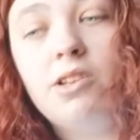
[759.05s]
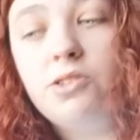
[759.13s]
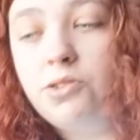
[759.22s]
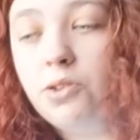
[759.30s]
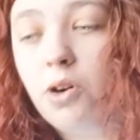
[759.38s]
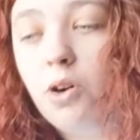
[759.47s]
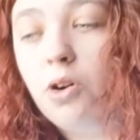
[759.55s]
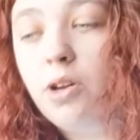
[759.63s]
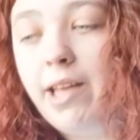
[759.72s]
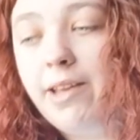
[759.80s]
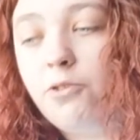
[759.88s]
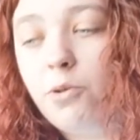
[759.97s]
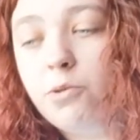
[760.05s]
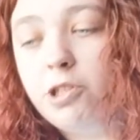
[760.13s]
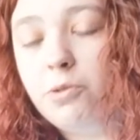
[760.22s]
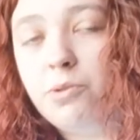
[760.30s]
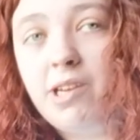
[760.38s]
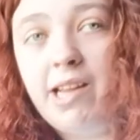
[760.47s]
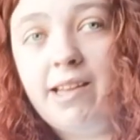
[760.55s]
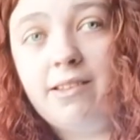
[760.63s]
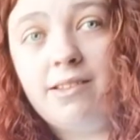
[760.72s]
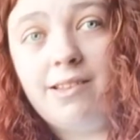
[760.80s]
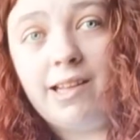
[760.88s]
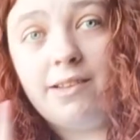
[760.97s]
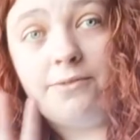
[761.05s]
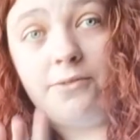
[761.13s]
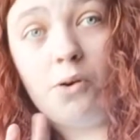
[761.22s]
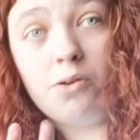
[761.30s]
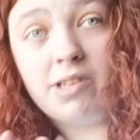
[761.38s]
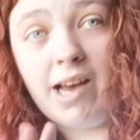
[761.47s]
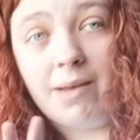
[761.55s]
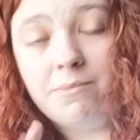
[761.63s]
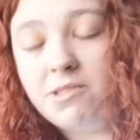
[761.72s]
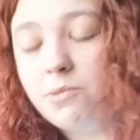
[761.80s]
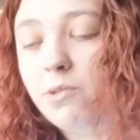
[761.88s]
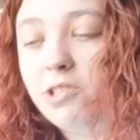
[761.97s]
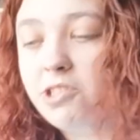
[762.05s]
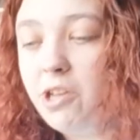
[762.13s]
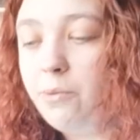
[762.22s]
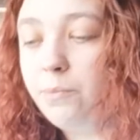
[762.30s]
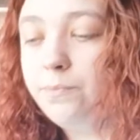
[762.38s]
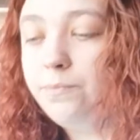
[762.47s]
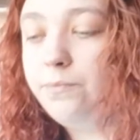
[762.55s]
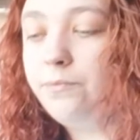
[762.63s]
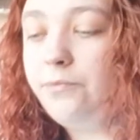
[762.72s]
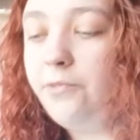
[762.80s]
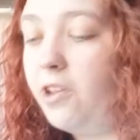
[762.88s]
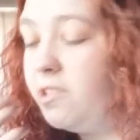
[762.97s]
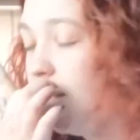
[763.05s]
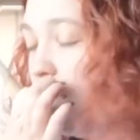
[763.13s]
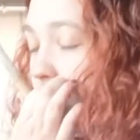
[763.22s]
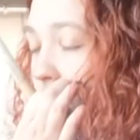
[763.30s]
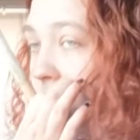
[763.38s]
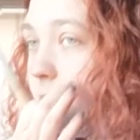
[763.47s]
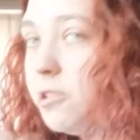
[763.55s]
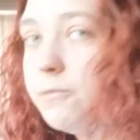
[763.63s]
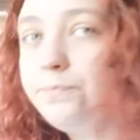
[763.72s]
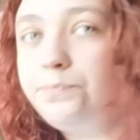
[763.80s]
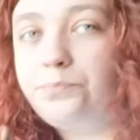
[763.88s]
So if we were doing it 4 times, we'd do first time round.